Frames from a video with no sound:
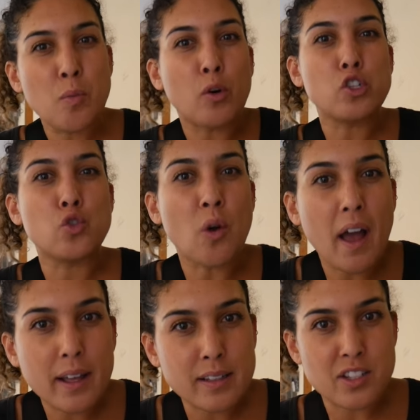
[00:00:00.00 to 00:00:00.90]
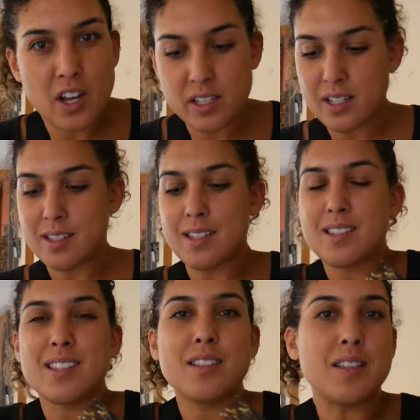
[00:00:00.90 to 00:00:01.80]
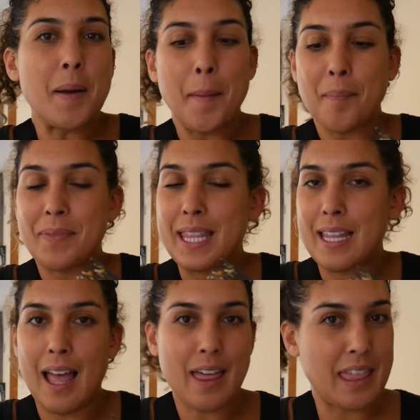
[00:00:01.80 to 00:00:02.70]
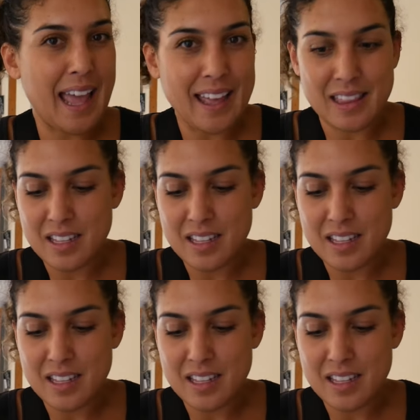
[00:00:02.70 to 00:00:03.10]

to more dry lasagnas. This is not that.